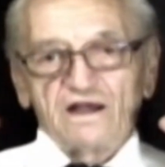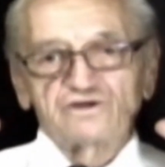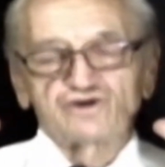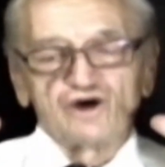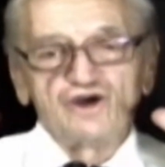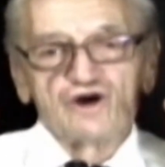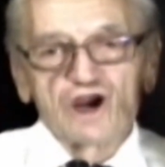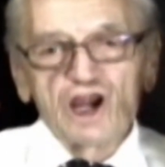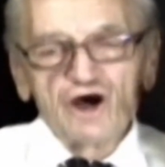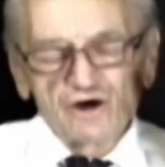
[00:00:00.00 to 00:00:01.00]
So
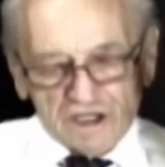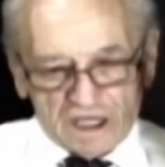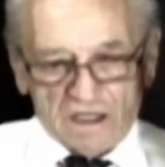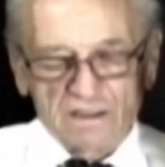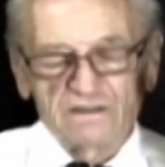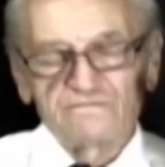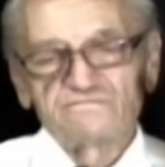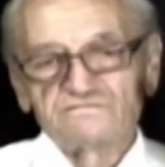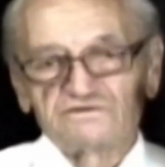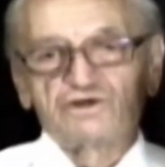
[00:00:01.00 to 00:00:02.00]
you're looking
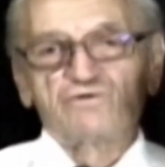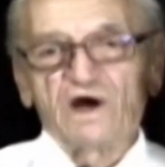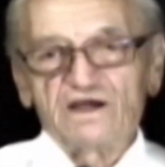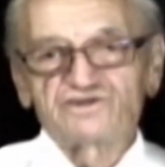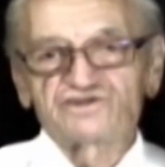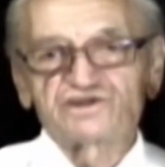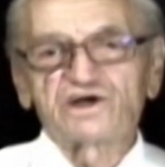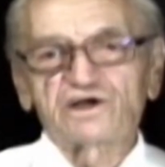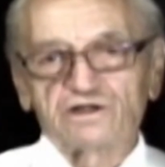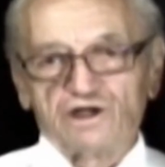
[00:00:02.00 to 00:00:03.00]
to a
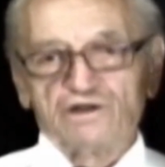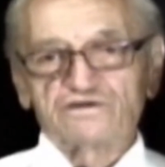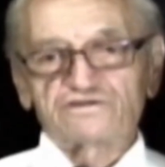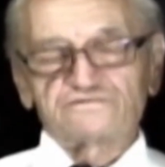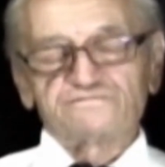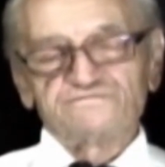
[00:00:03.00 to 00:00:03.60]
circles